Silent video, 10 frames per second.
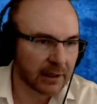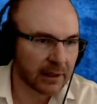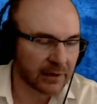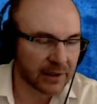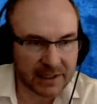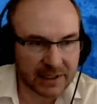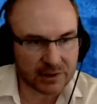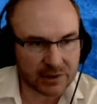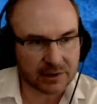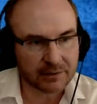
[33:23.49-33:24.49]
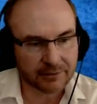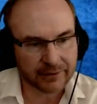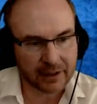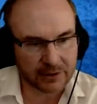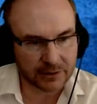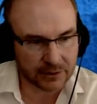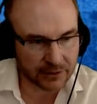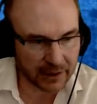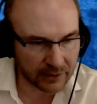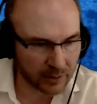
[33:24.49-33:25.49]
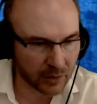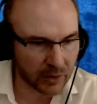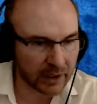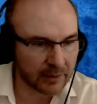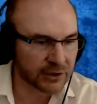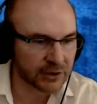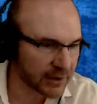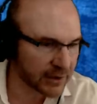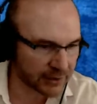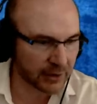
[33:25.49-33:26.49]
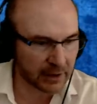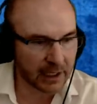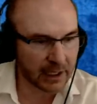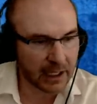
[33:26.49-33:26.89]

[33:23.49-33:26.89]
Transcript: Here the disciples could failed to heal the boy, but Jesus could.